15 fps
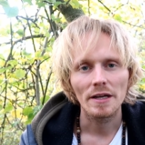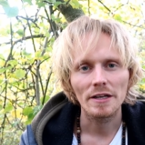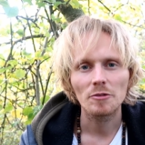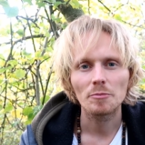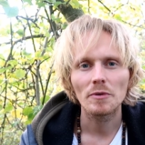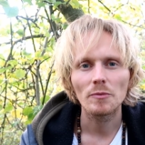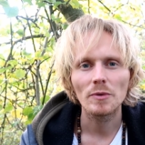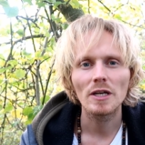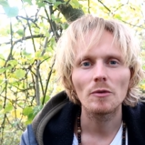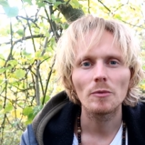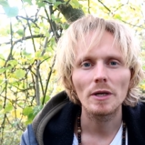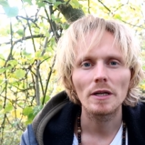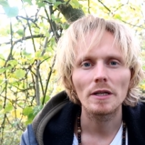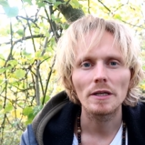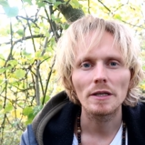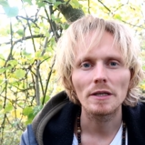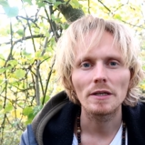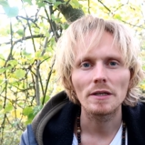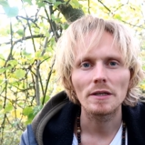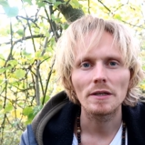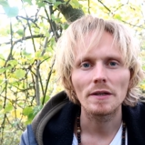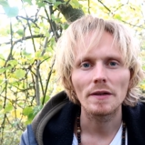it has been really,
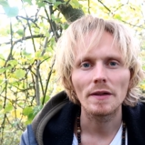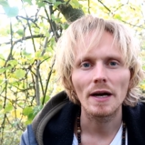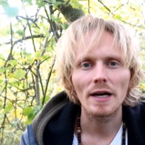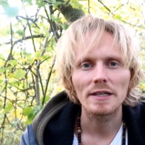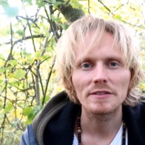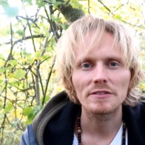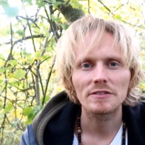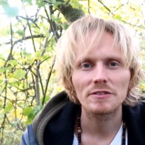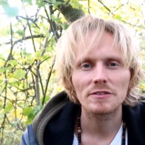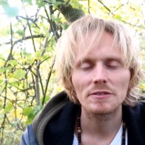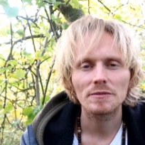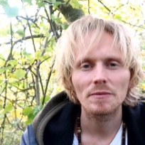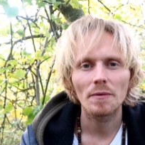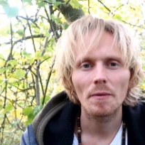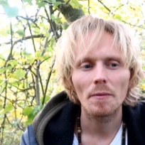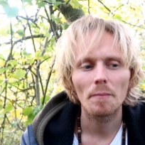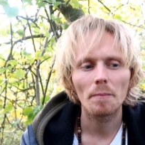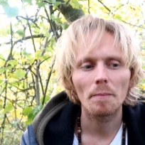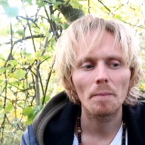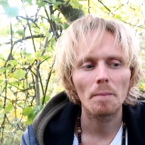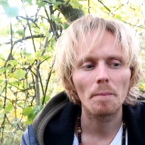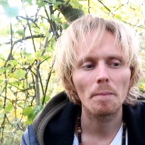really nice.
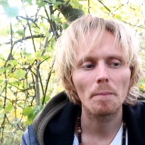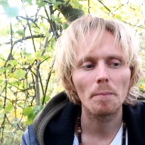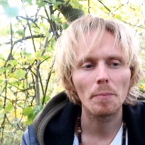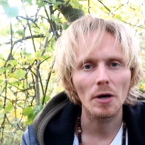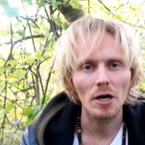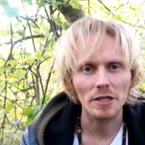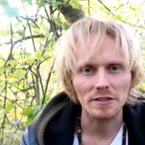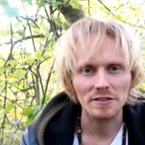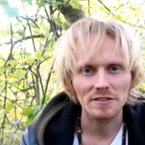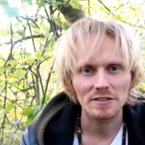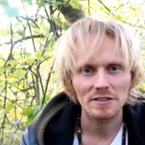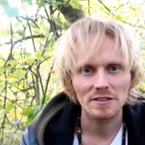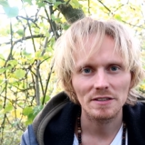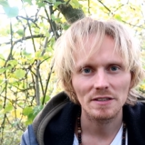But